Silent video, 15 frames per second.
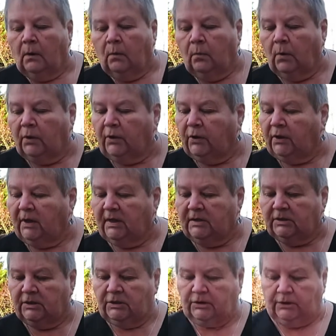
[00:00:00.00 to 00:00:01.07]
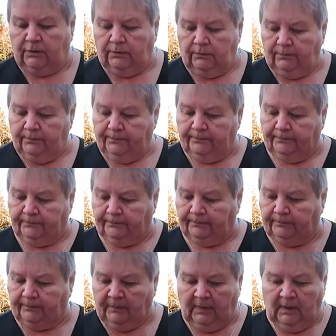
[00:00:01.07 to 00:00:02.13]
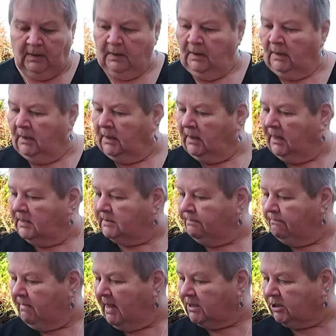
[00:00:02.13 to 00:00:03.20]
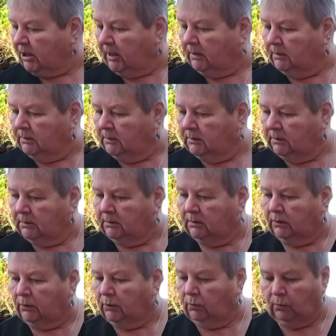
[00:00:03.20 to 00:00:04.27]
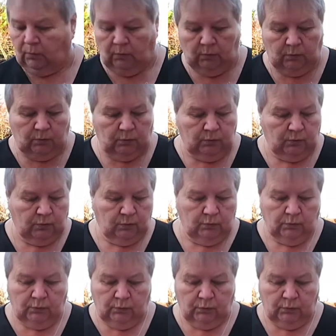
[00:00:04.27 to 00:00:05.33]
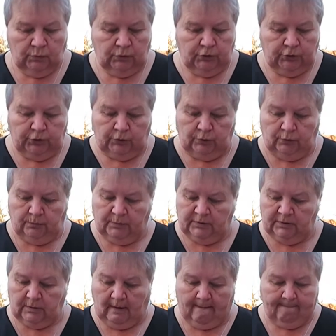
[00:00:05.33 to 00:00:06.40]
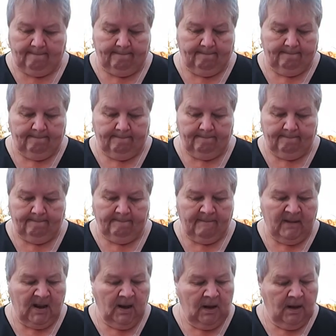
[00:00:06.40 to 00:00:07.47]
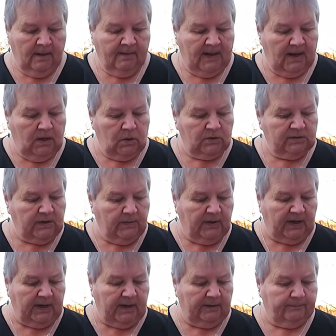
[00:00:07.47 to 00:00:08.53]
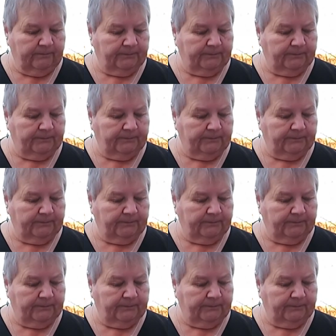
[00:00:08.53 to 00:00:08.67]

What you need to do is measure your tubes. That looks okay.